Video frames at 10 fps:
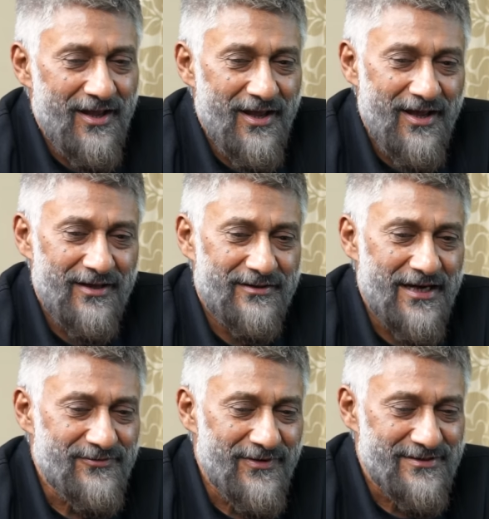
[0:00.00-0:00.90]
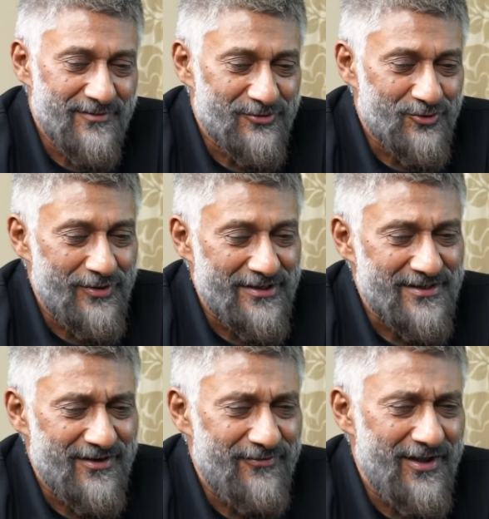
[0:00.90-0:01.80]
and that's when some students
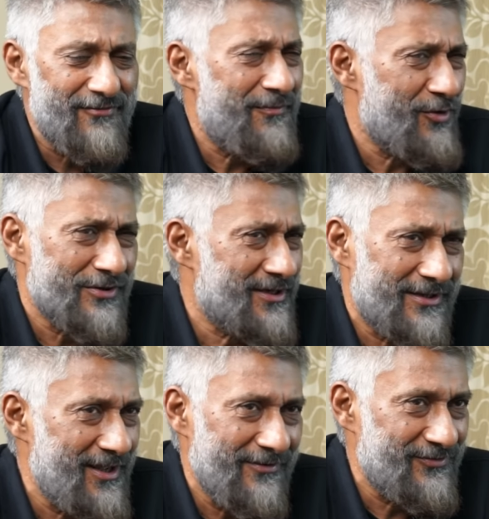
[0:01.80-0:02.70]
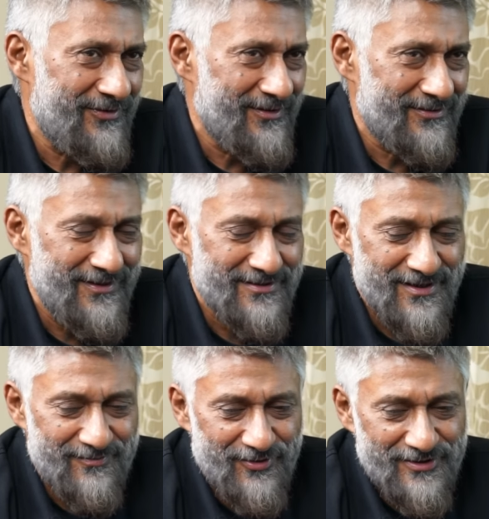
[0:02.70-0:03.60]
said, "We have a project. They have a uh,
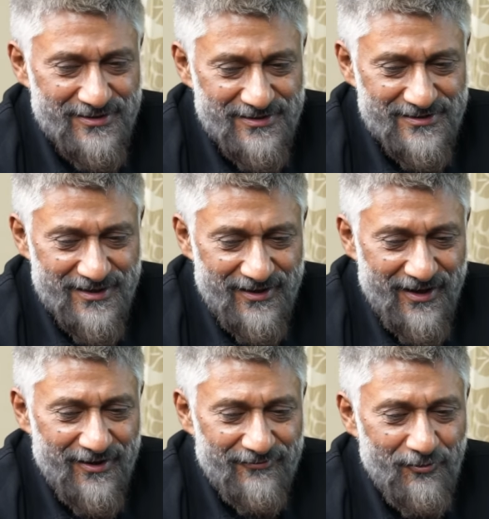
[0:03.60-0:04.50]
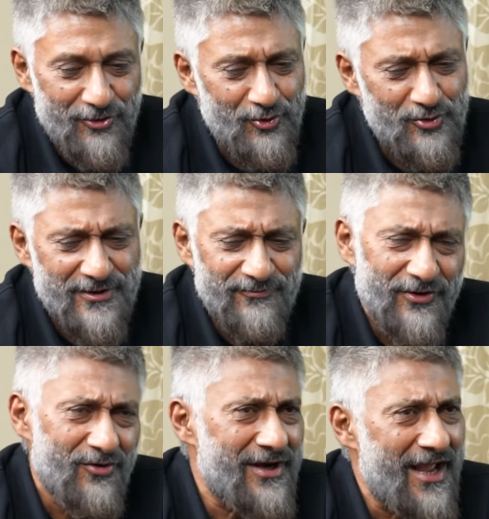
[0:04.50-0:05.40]
CSR project. They said we want to do something on